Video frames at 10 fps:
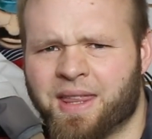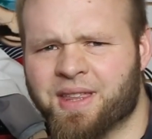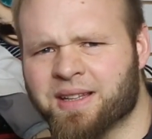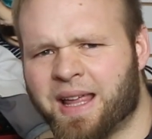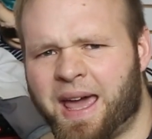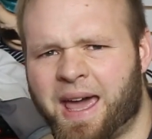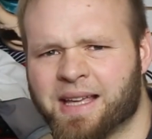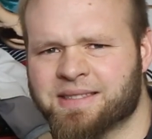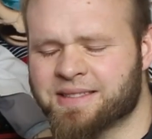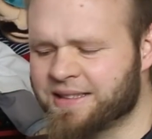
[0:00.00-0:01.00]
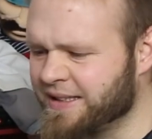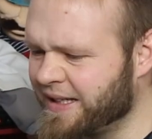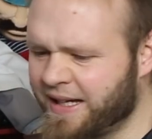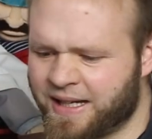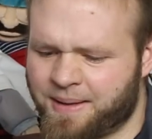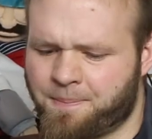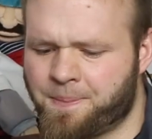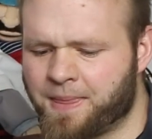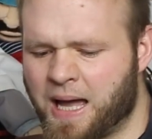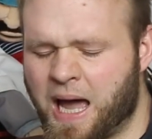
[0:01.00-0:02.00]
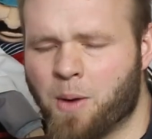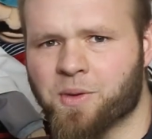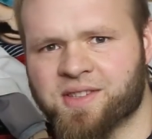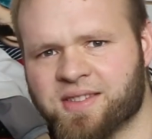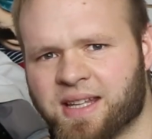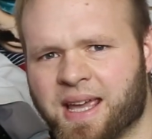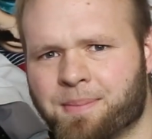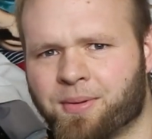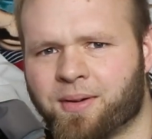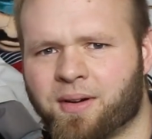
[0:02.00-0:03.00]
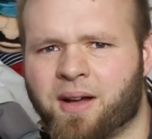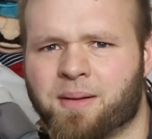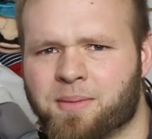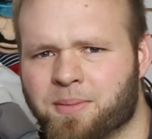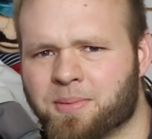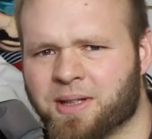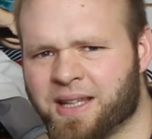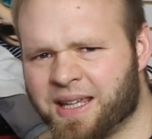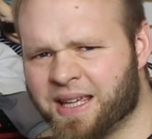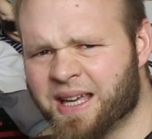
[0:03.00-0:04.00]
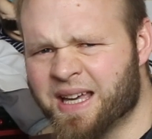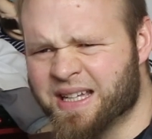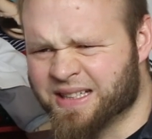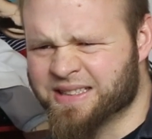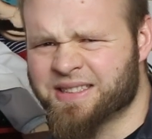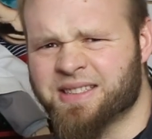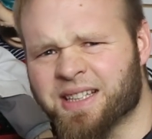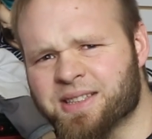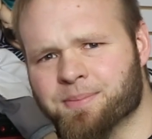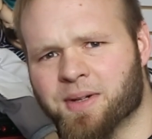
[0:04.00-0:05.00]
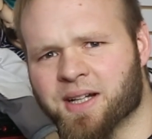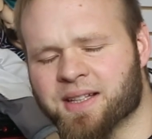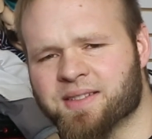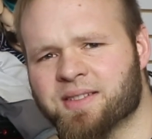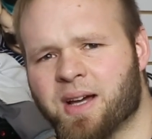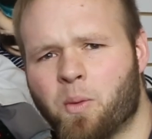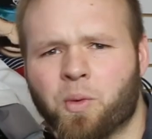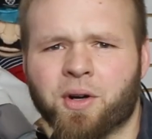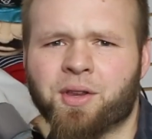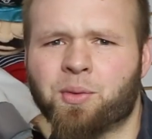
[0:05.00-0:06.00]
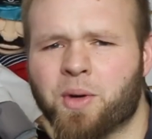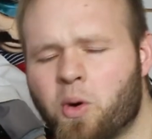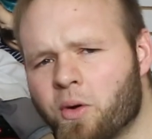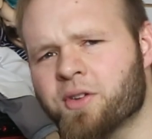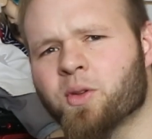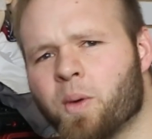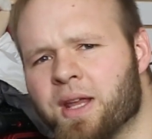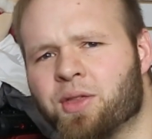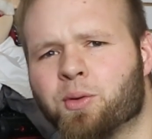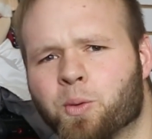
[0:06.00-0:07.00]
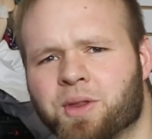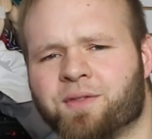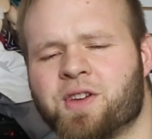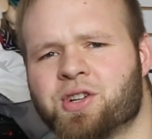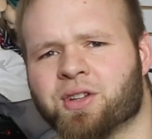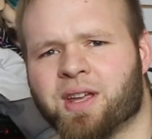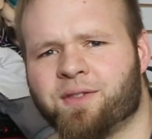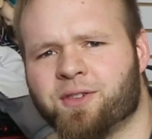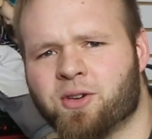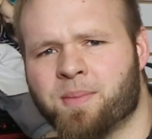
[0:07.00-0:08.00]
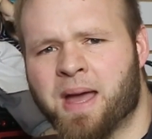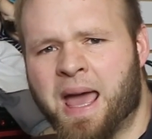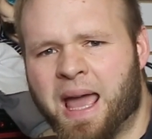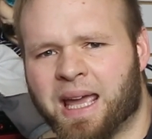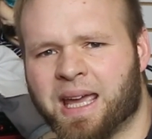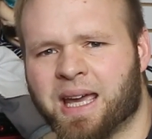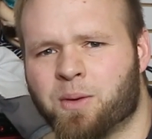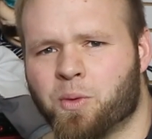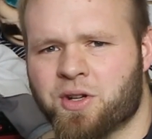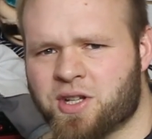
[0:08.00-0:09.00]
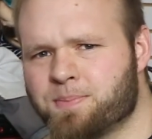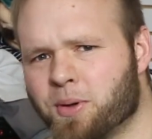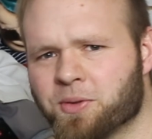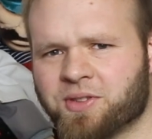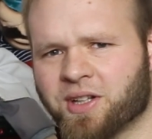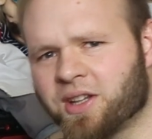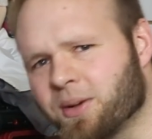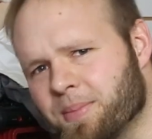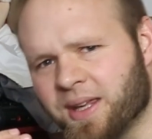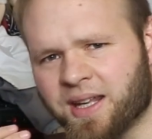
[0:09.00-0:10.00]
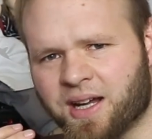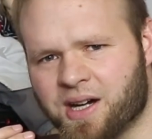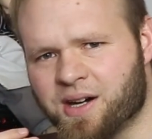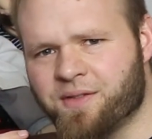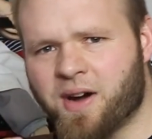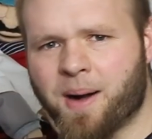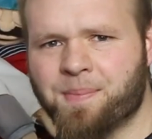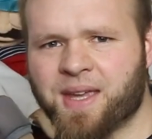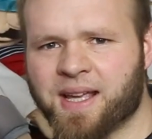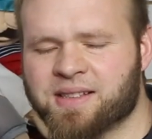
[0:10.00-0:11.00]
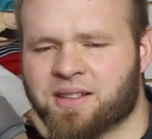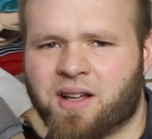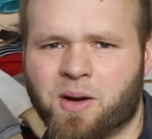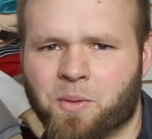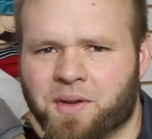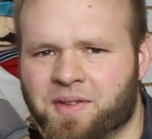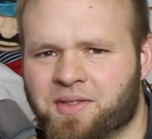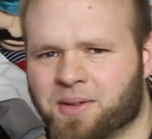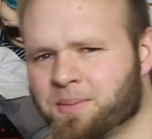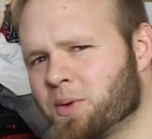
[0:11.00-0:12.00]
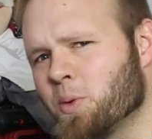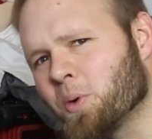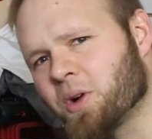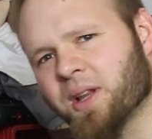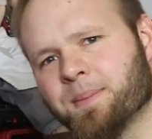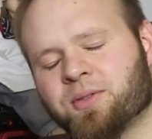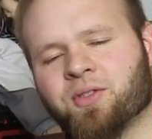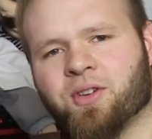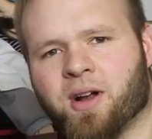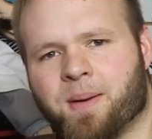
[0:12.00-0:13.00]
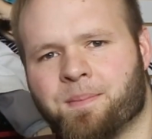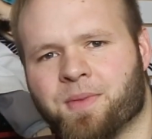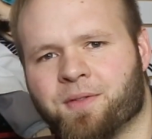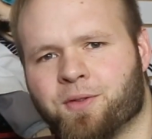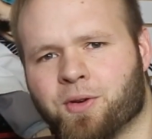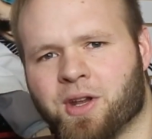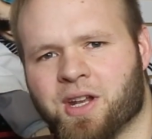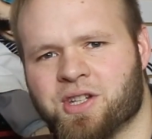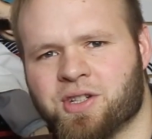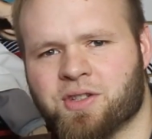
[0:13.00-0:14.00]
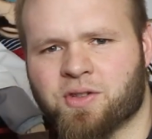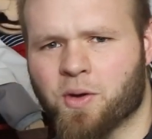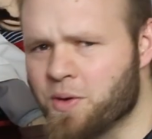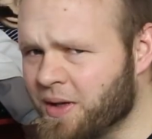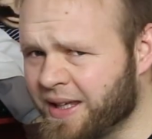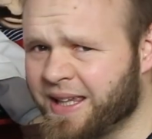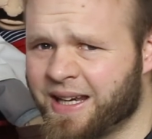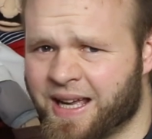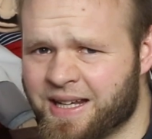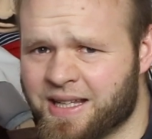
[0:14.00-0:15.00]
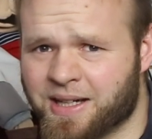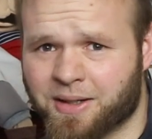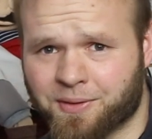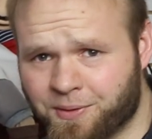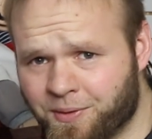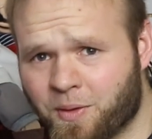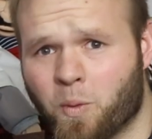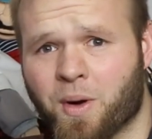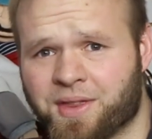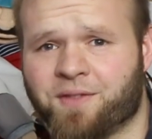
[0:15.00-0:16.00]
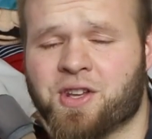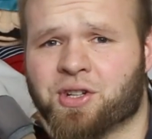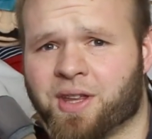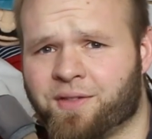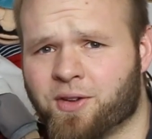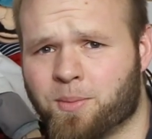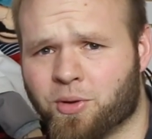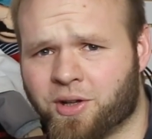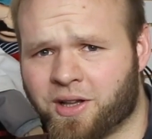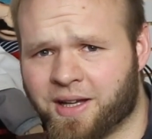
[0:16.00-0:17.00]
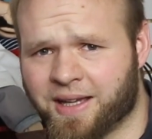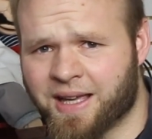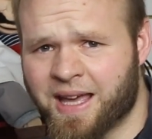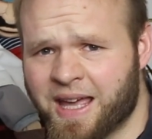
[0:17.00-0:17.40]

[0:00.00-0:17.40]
the last, I would say, probably 6 months. We're 3/4 of the way through with the feature-length film, and we're just posting a little bit of updates along with some cool clips from the footage so you can get an idea of what the feature-length film will look like.